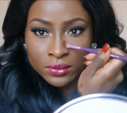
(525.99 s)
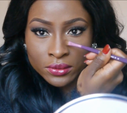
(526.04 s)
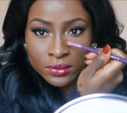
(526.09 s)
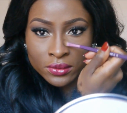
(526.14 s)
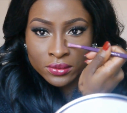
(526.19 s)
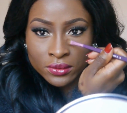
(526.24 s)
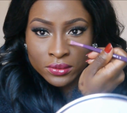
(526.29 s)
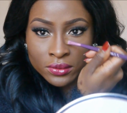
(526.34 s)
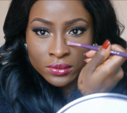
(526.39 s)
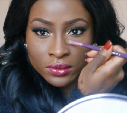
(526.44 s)

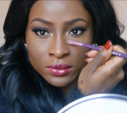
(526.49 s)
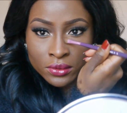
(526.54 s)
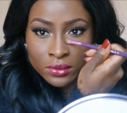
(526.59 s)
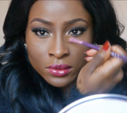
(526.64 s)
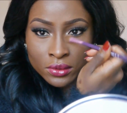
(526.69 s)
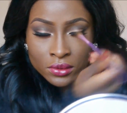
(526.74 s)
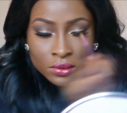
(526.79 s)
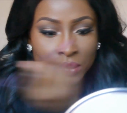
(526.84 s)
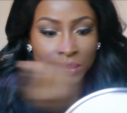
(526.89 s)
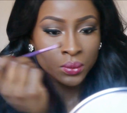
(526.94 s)

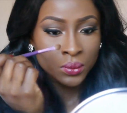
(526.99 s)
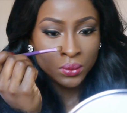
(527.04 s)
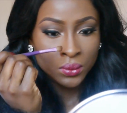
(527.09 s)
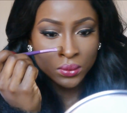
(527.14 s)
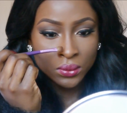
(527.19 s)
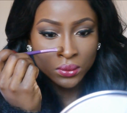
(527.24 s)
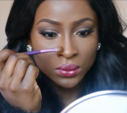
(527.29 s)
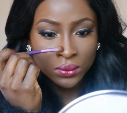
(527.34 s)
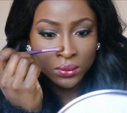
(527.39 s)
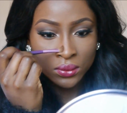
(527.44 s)

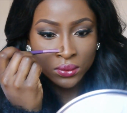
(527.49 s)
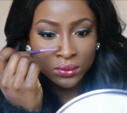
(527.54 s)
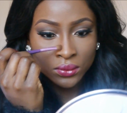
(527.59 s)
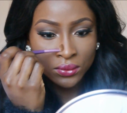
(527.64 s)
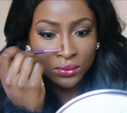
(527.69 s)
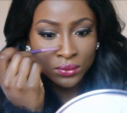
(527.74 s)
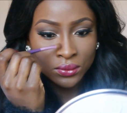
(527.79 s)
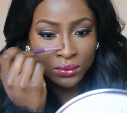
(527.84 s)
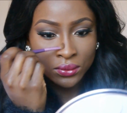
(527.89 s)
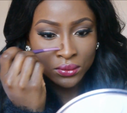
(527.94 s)

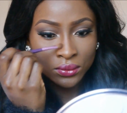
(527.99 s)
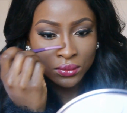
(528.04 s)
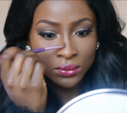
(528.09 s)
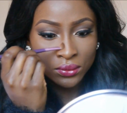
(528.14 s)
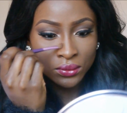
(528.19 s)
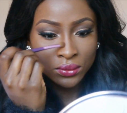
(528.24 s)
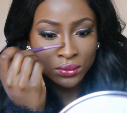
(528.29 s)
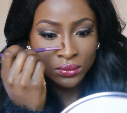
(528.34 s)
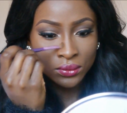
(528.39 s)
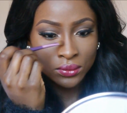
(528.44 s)

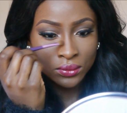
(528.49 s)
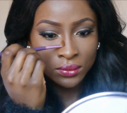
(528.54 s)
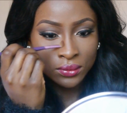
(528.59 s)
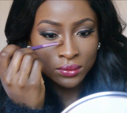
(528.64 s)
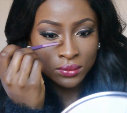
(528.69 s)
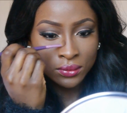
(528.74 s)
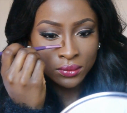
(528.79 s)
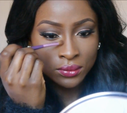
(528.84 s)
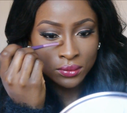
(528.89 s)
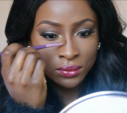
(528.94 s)

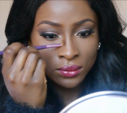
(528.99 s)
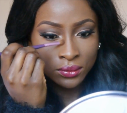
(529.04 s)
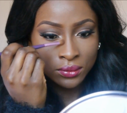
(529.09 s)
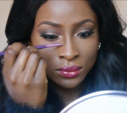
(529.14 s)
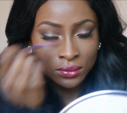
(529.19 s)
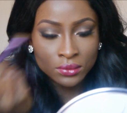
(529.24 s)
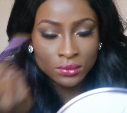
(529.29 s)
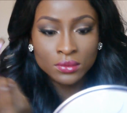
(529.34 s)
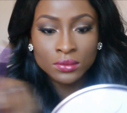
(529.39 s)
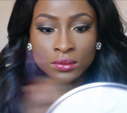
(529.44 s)

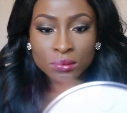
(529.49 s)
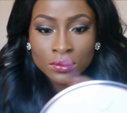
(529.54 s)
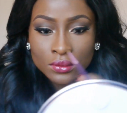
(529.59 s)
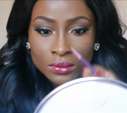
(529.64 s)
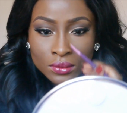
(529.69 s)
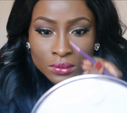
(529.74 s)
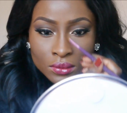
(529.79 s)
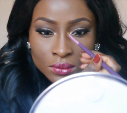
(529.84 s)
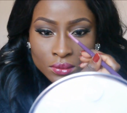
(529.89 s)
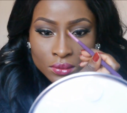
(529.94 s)

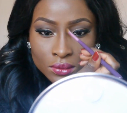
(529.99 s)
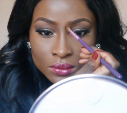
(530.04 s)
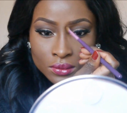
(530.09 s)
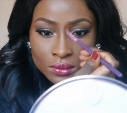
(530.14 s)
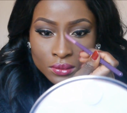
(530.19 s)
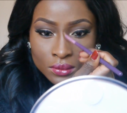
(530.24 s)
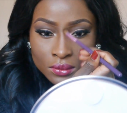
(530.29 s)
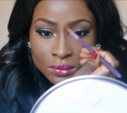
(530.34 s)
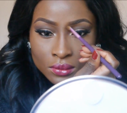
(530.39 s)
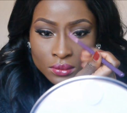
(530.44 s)

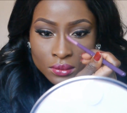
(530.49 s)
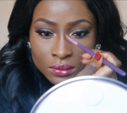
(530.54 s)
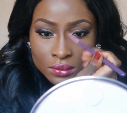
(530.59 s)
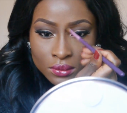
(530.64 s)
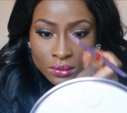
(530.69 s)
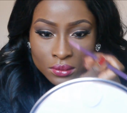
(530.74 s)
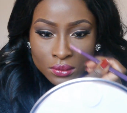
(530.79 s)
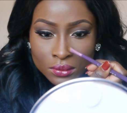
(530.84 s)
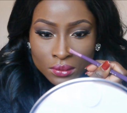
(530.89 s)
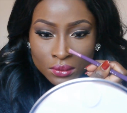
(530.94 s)

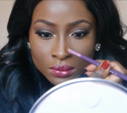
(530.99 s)
(silence)